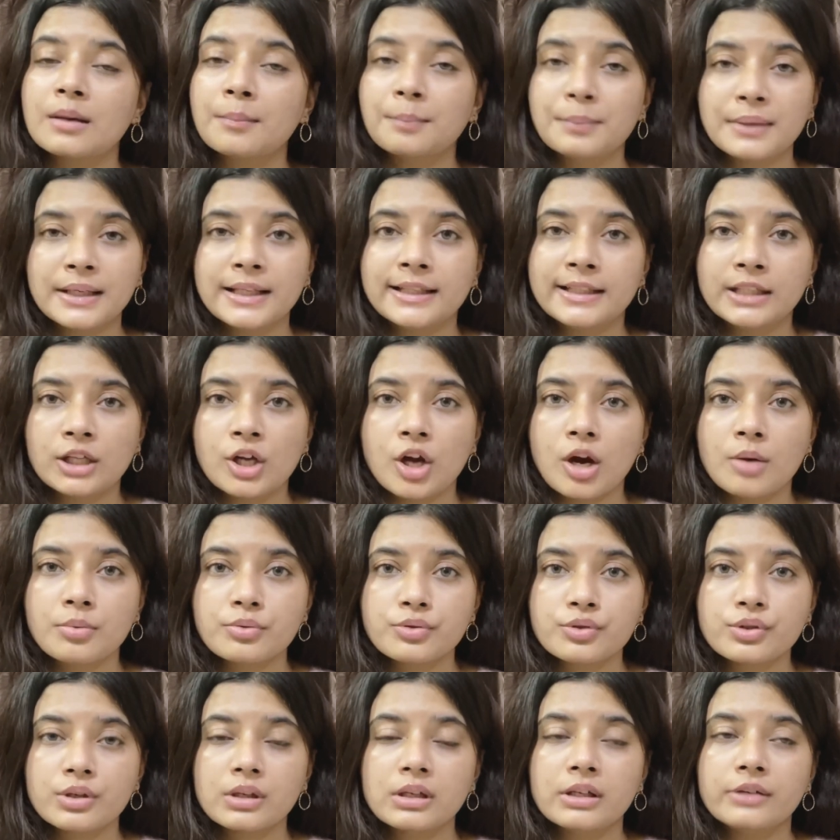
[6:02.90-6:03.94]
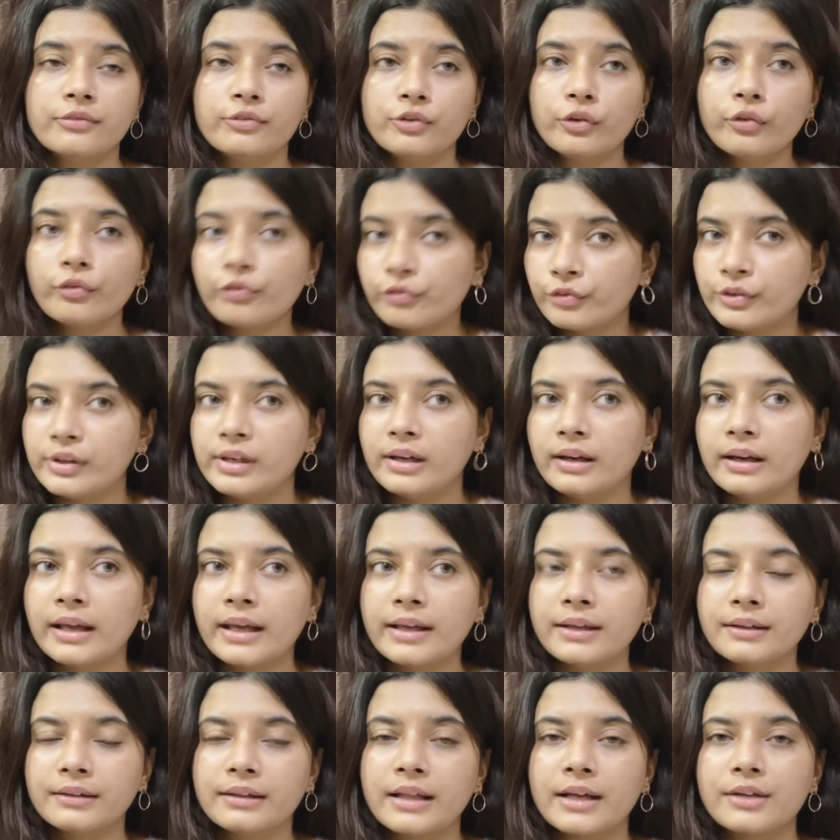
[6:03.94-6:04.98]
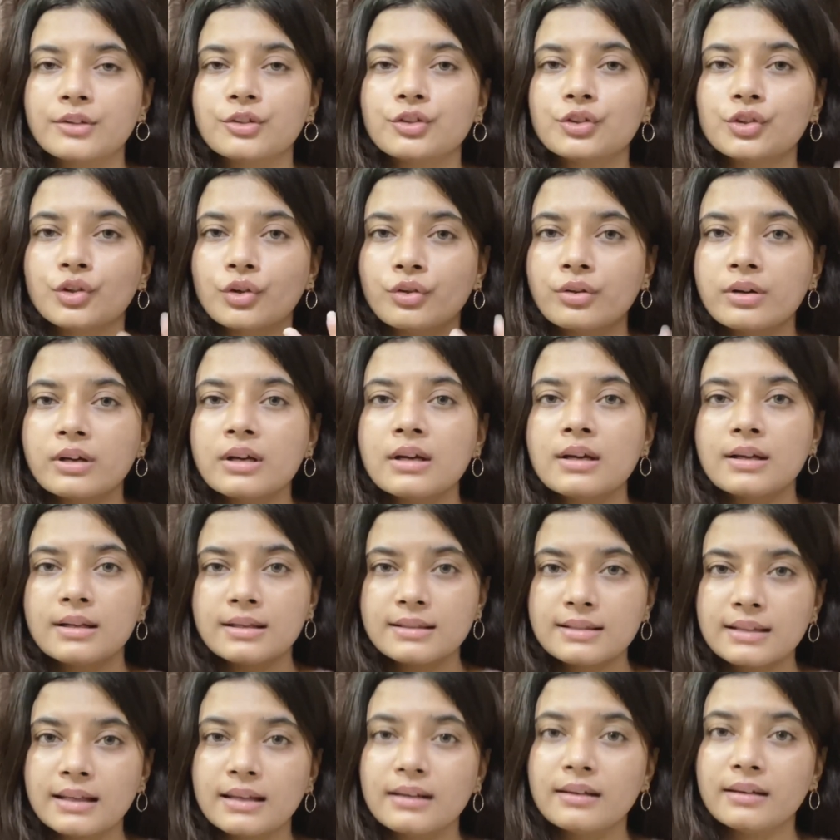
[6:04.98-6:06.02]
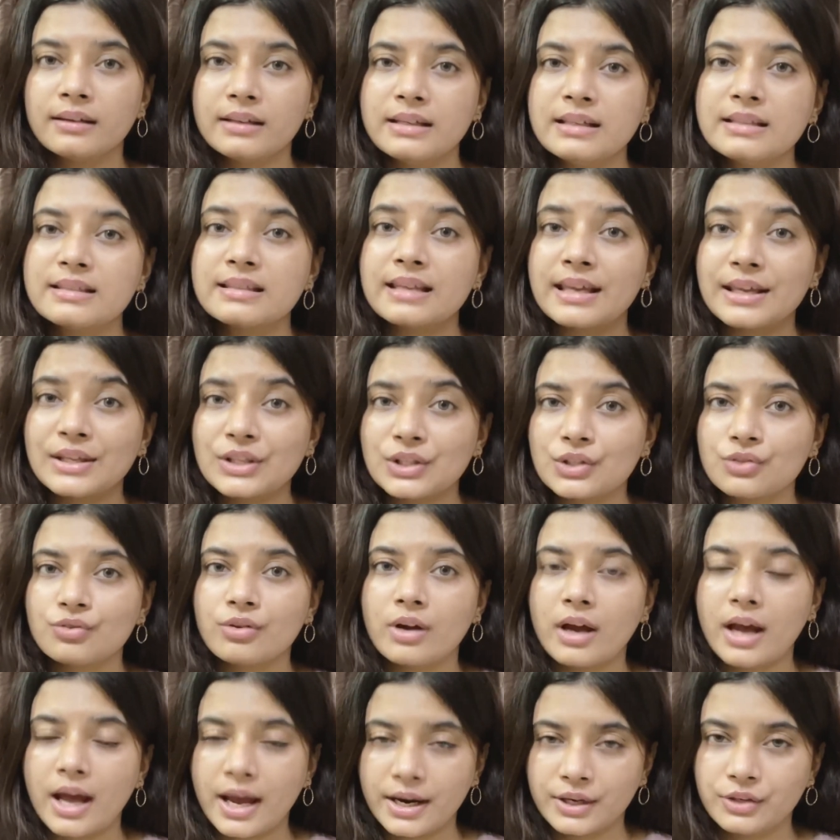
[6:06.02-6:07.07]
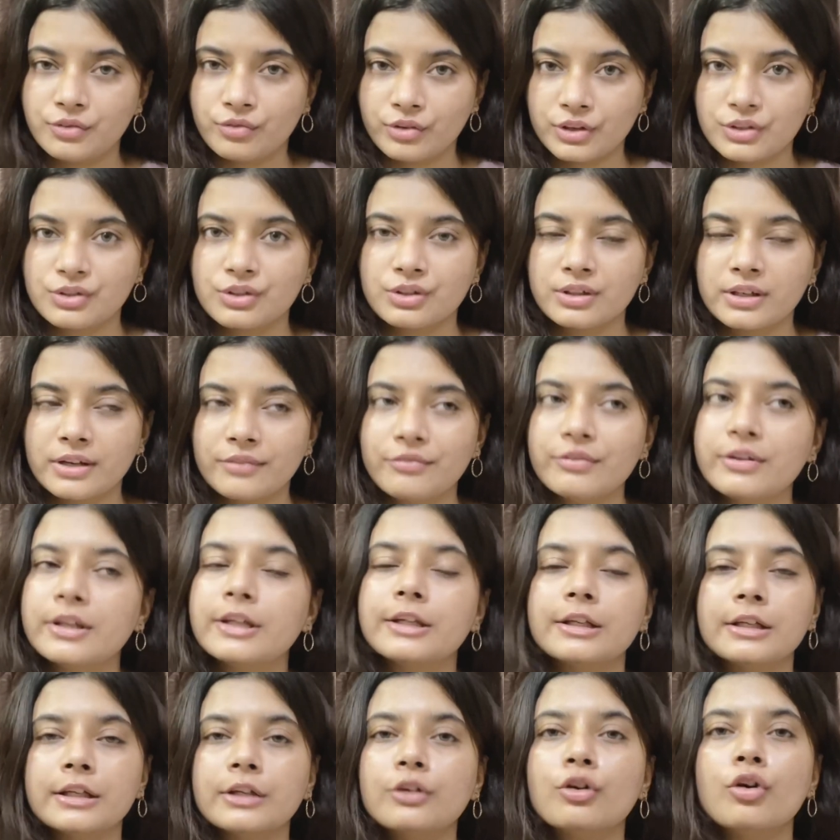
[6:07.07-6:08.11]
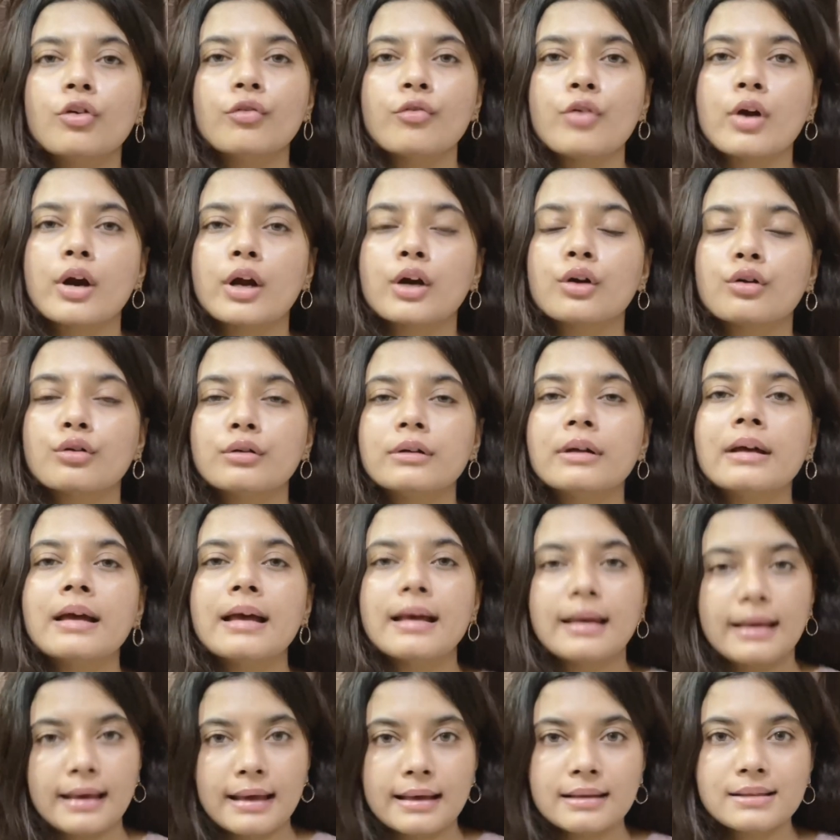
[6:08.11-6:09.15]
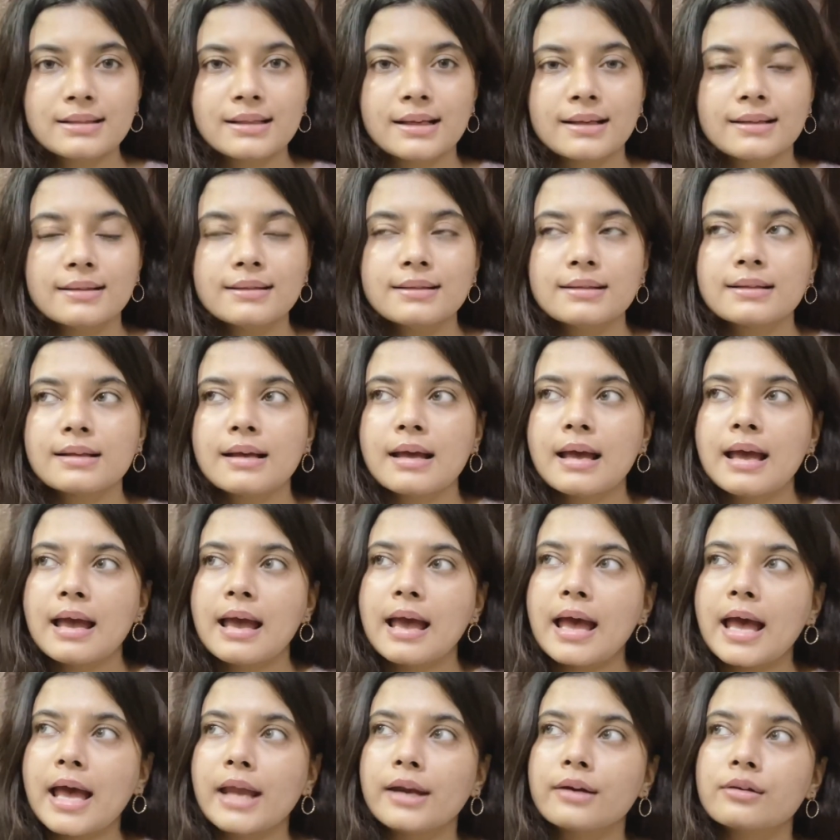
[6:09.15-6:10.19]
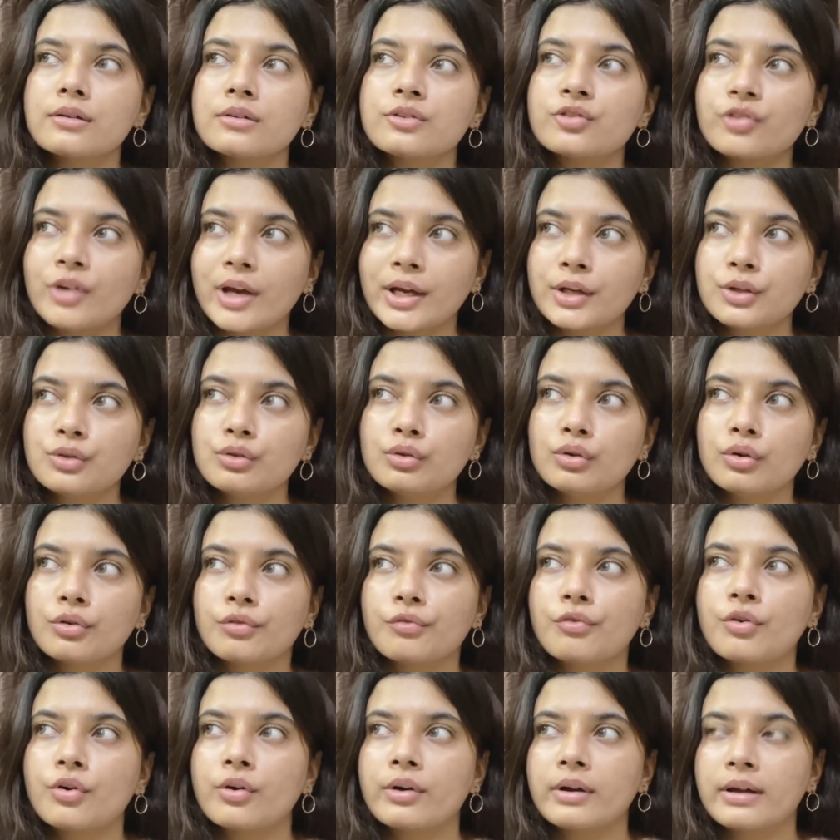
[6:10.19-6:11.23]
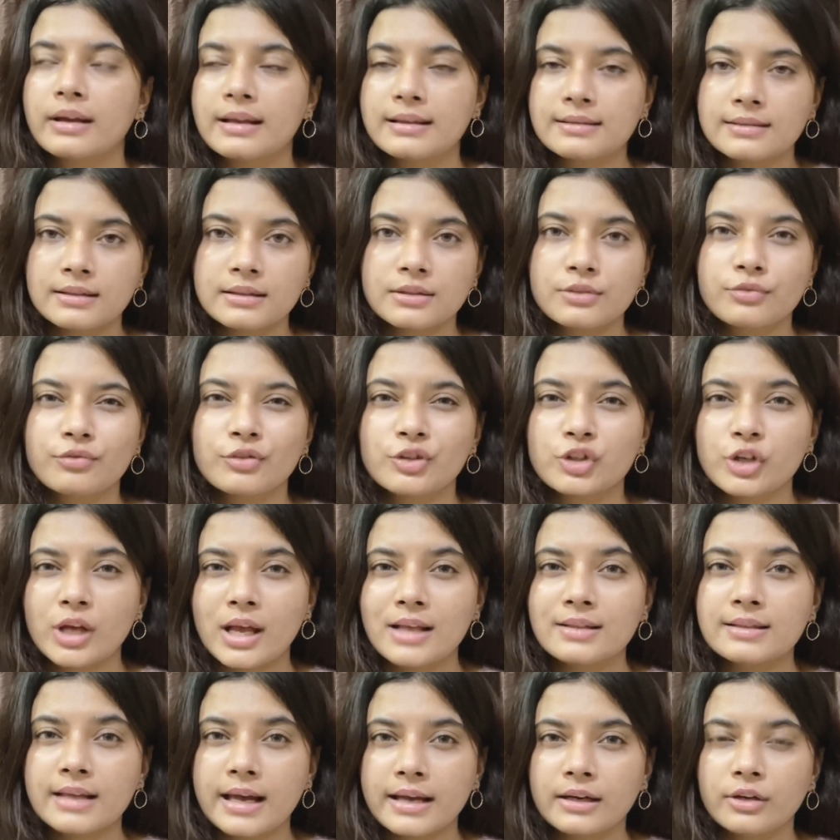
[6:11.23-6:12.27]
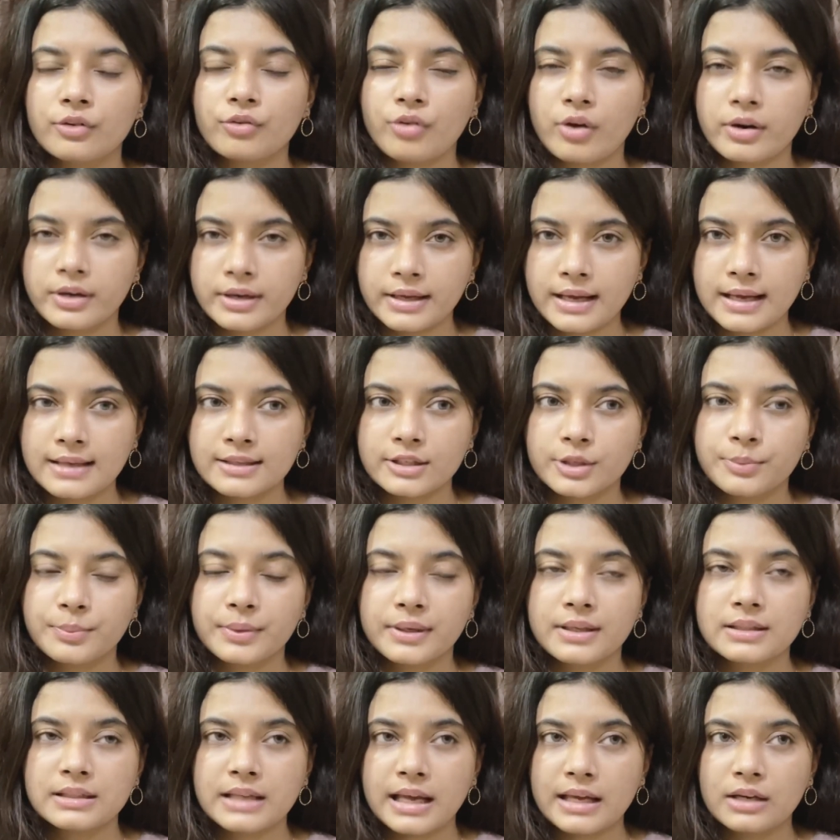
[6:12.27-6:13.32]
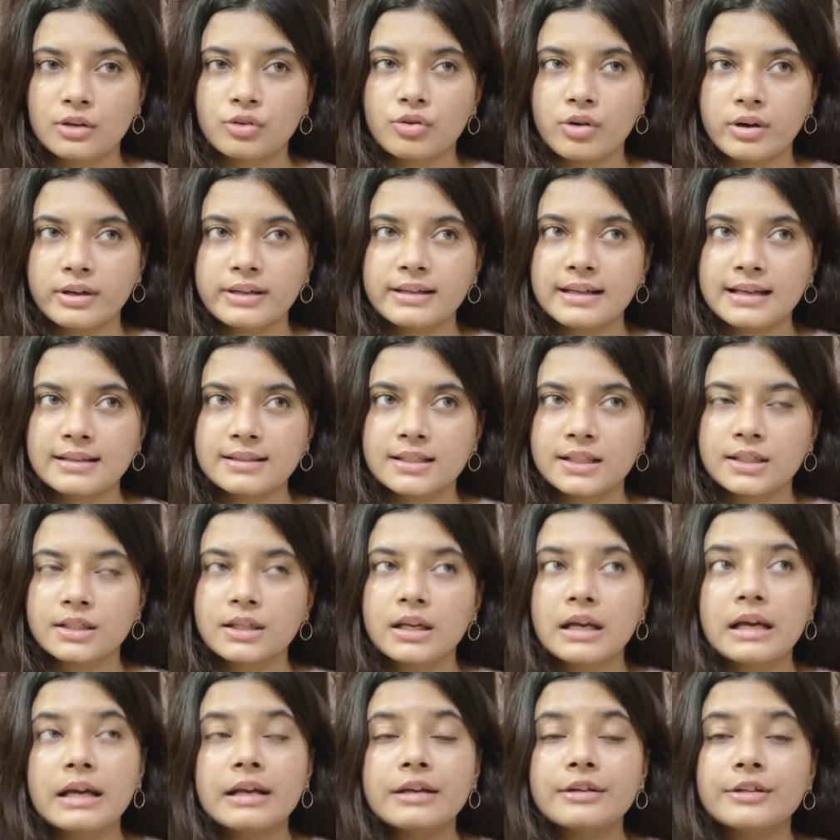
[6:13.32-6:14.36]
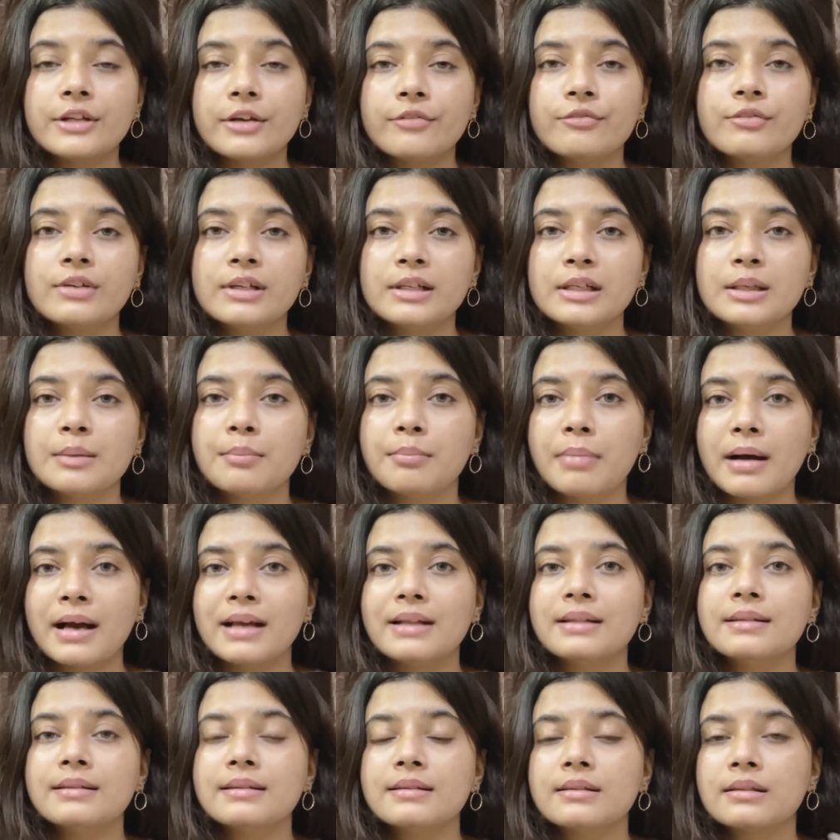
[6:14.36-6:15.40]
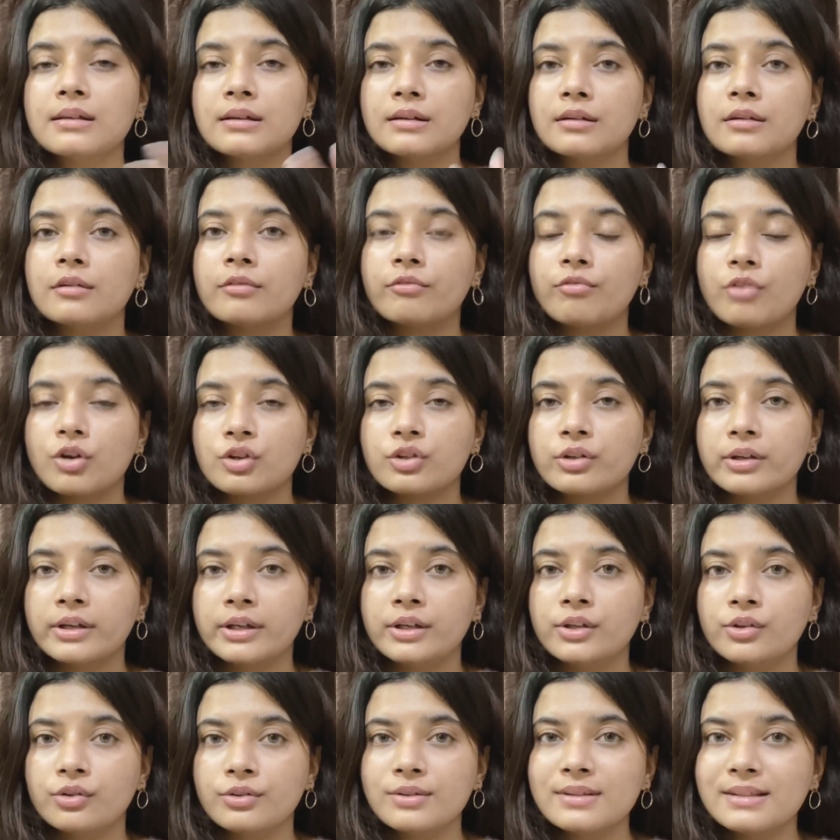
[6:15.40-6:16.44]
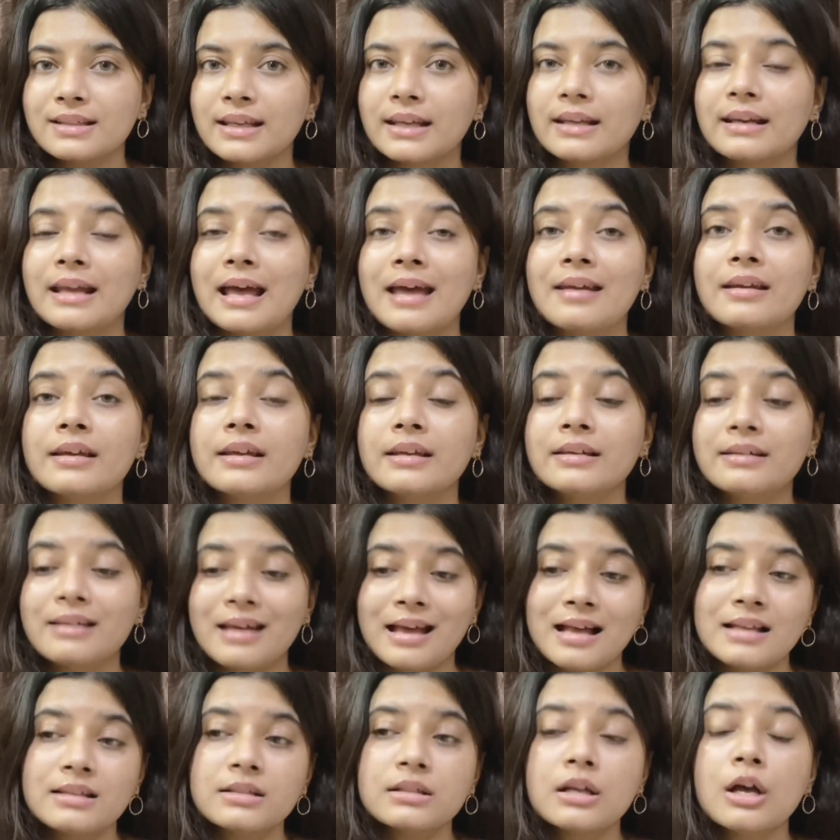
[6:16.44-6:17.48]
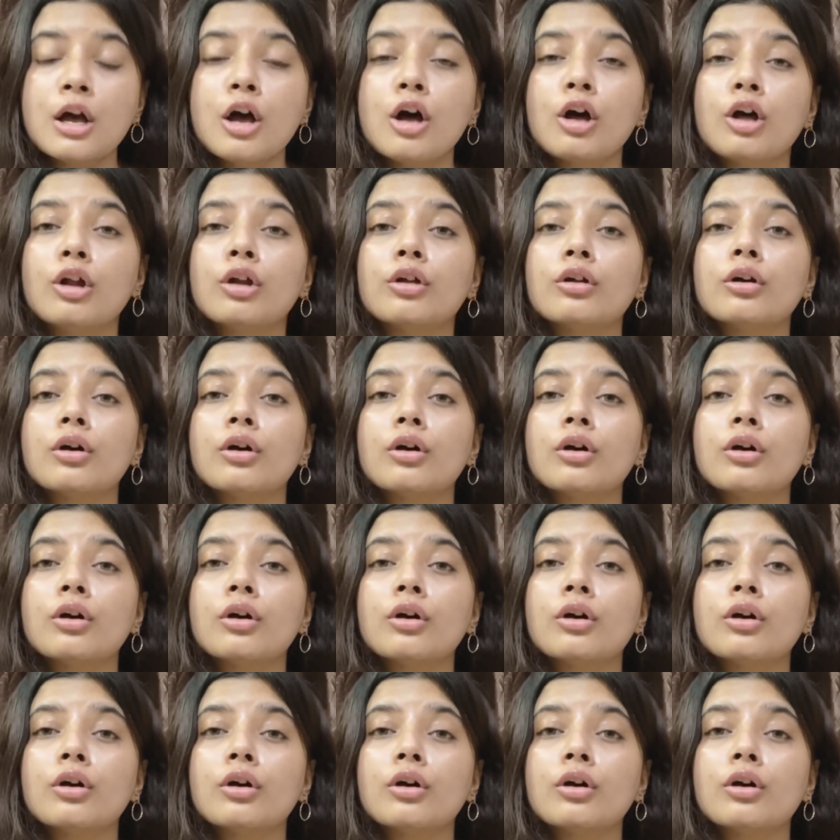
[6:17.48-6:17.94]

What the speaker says: is completely optional. If you feel like that your skin needs extra hydration, definitely go for a good essence, and try to look for essence which has hyaluronic acid, because hyaluronic acid definitely binds the water in your skin, and it has